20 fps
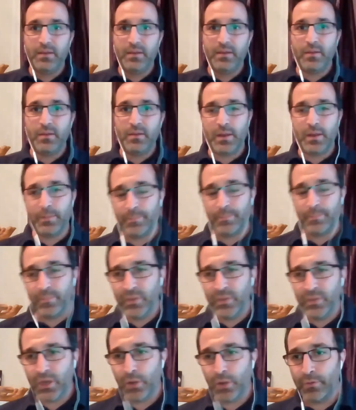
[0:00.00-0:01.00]
uh,
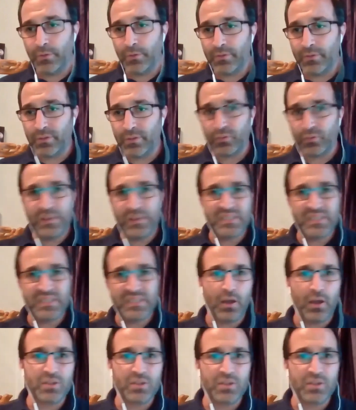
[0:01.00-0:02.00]
you know three
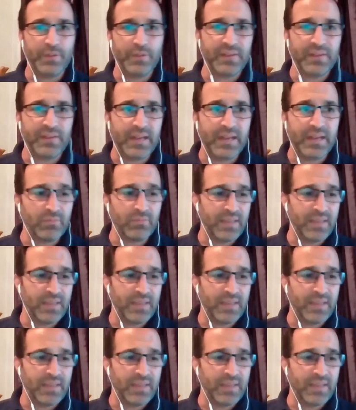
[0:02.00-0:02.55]
stars whoever get it